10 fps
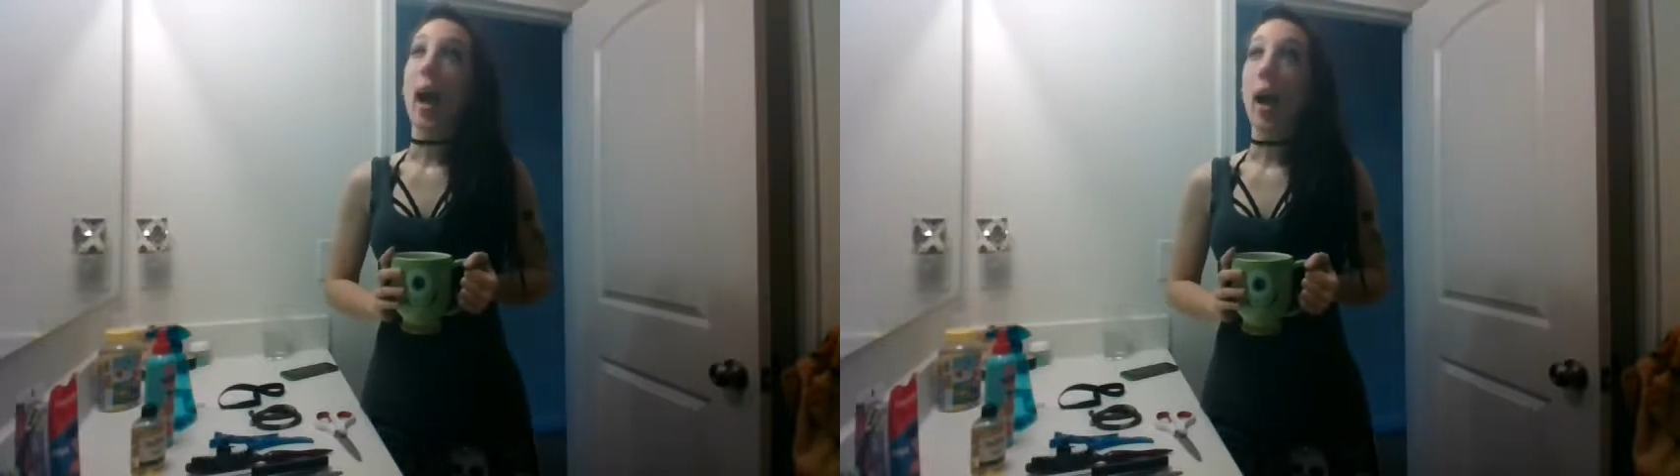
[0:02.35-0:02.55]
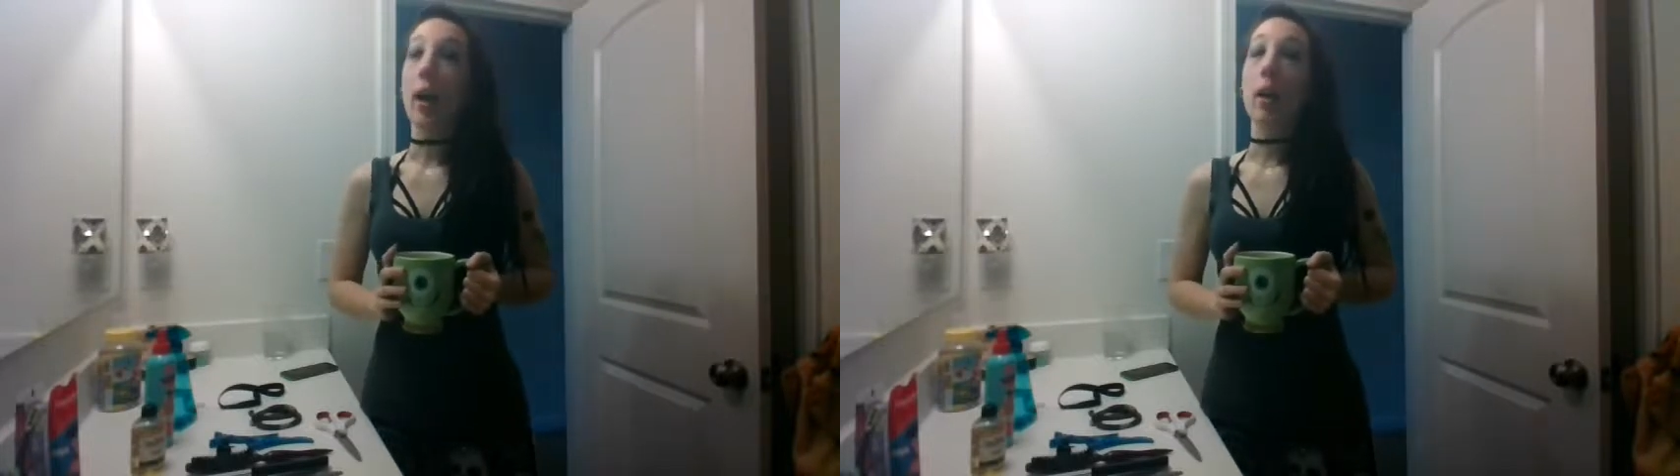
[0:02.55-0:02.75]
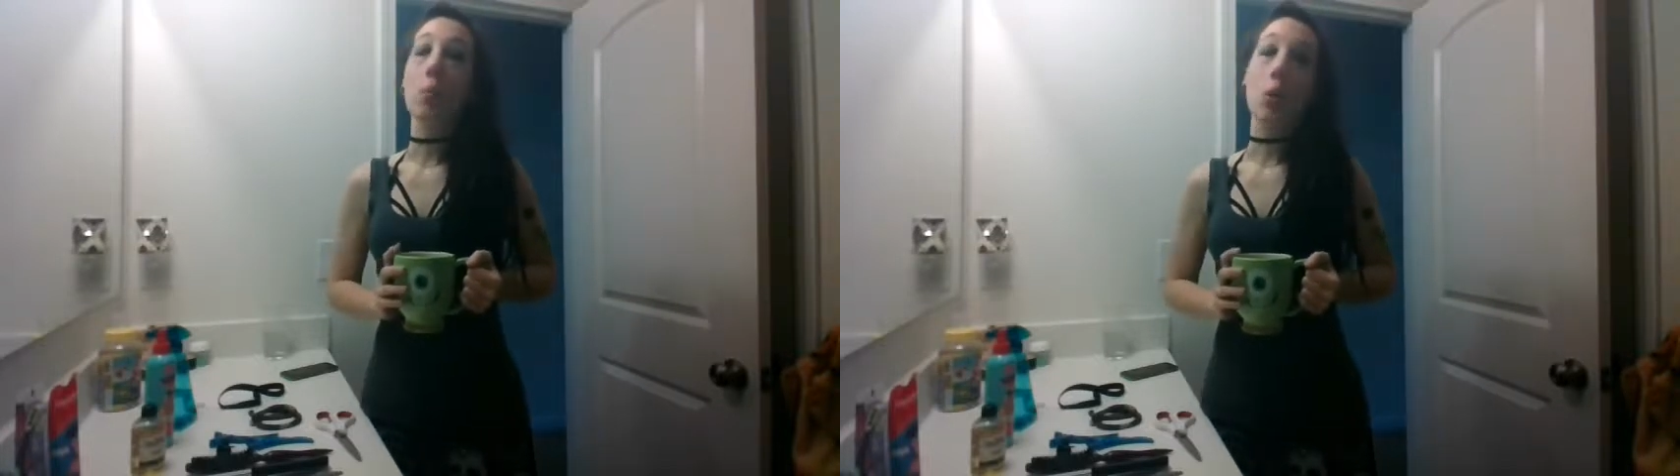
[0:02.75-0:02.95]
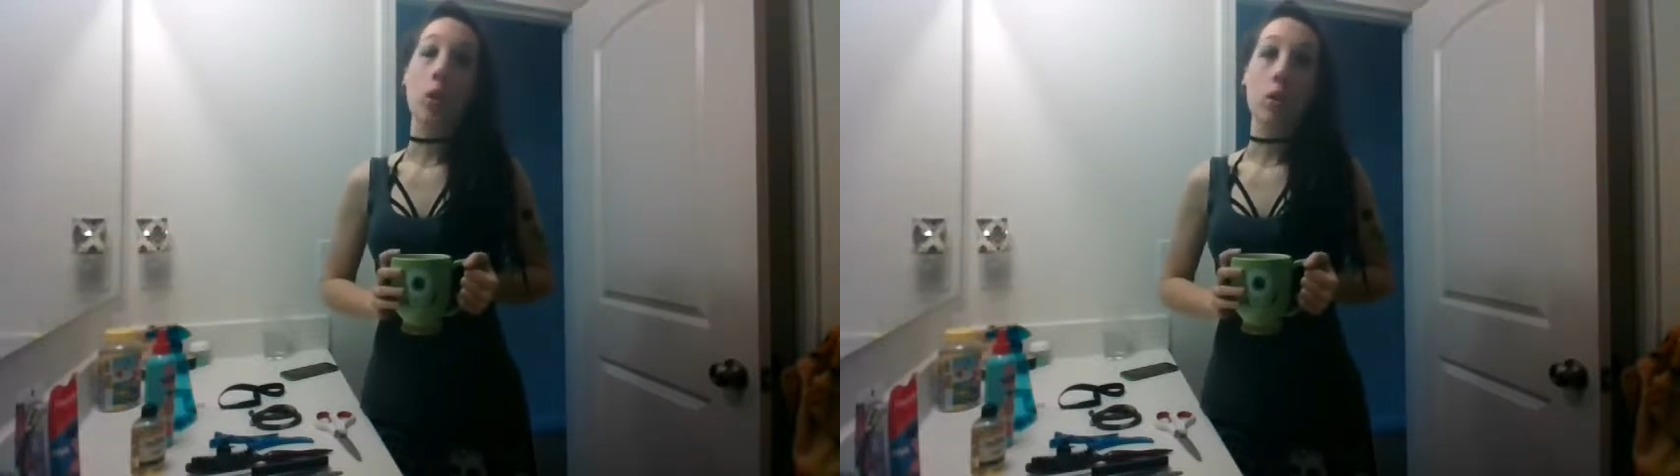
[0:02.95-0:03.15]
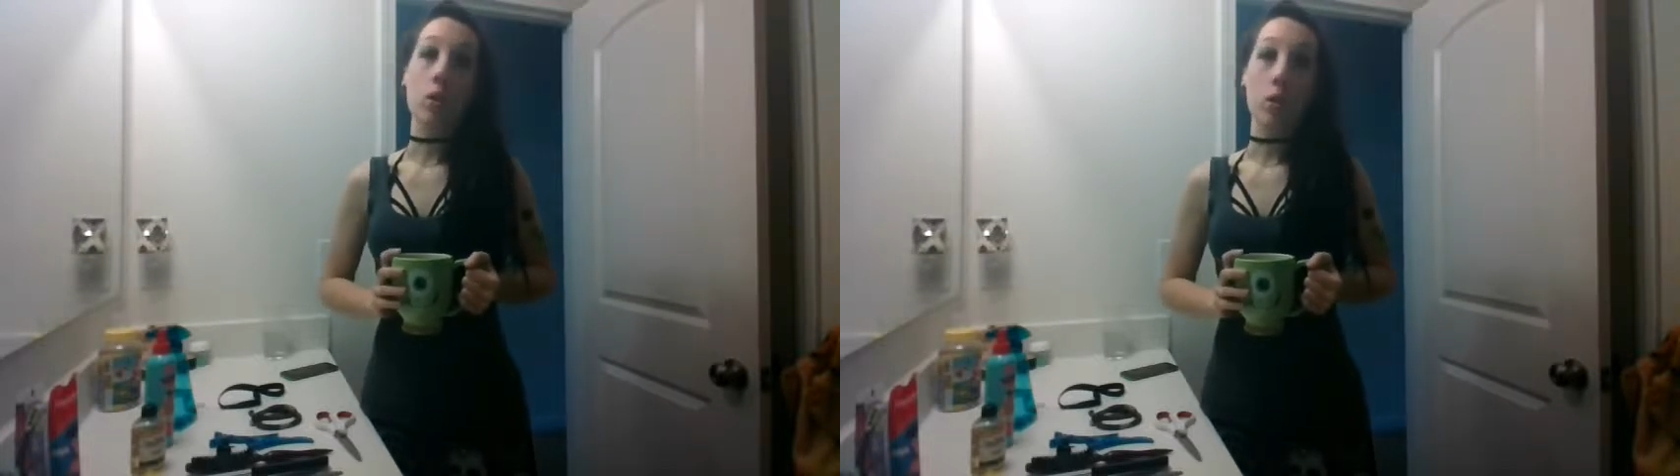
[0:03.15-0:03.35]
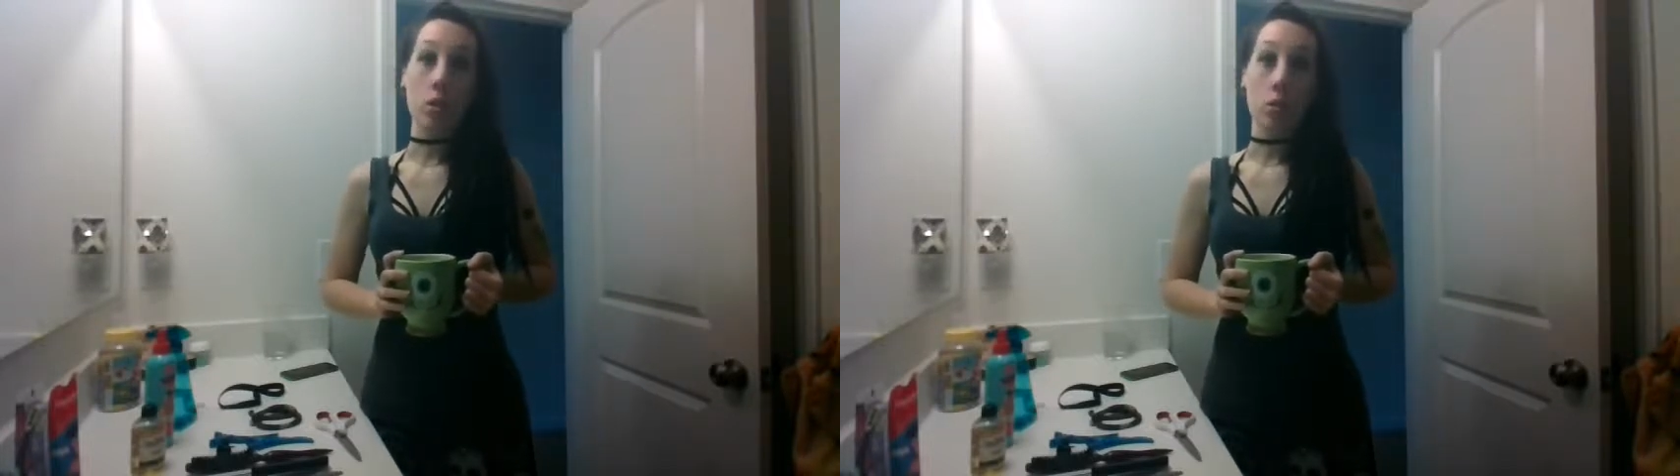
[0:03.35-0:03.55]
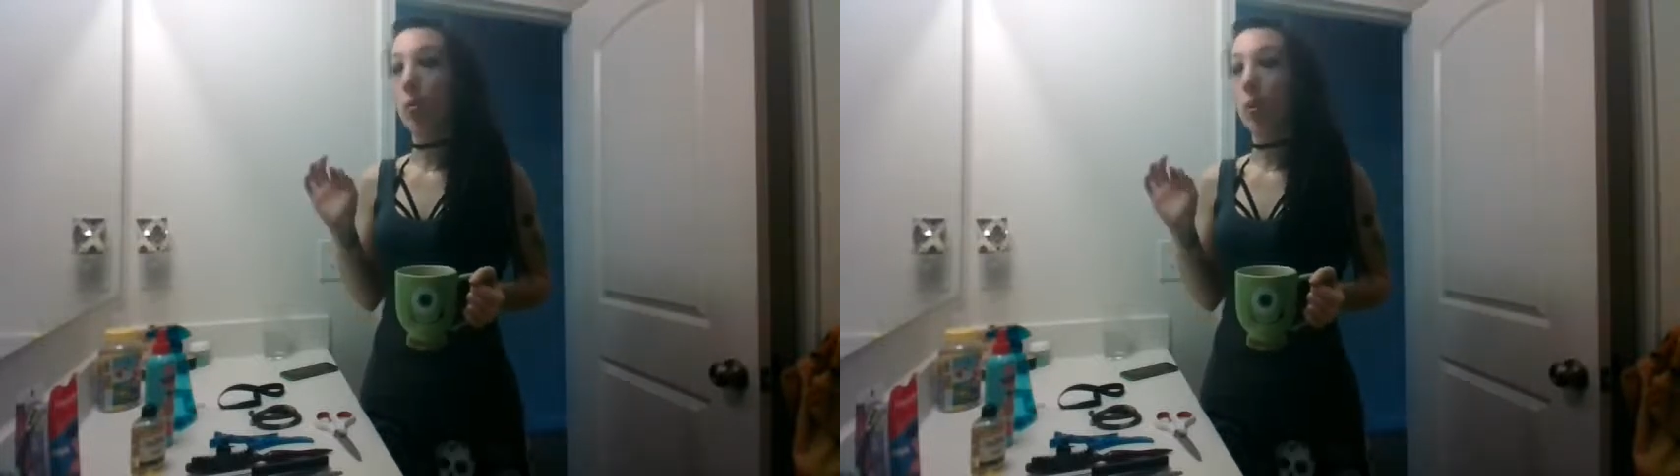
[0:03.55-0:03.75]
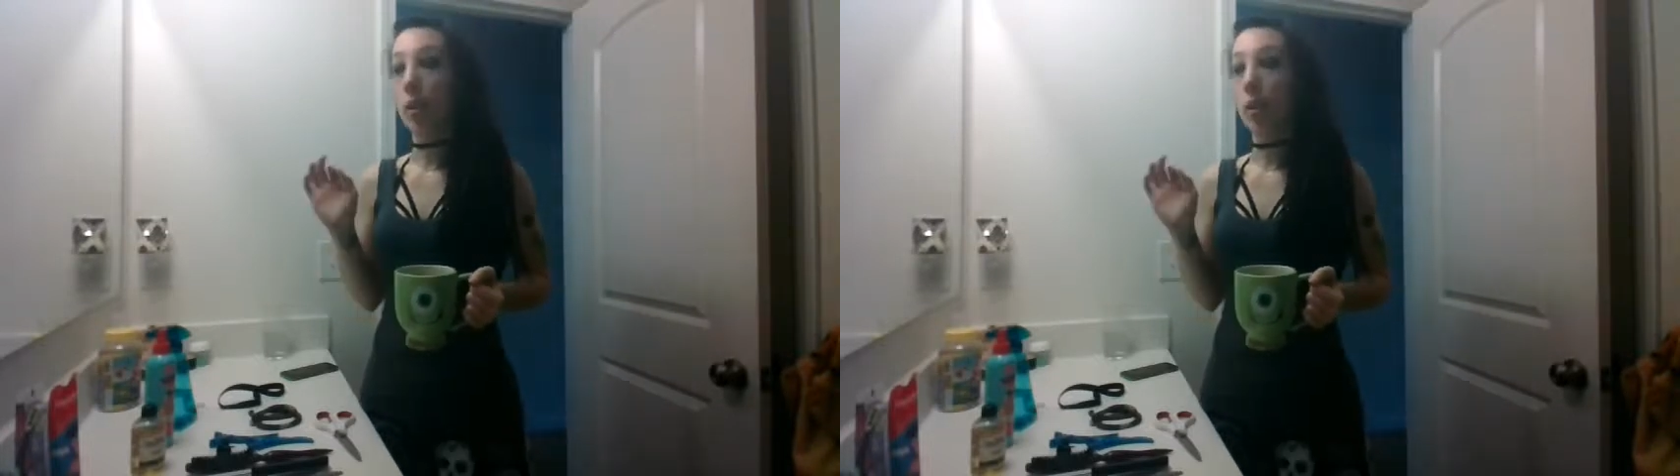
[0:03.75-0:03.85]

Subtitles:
I'm going to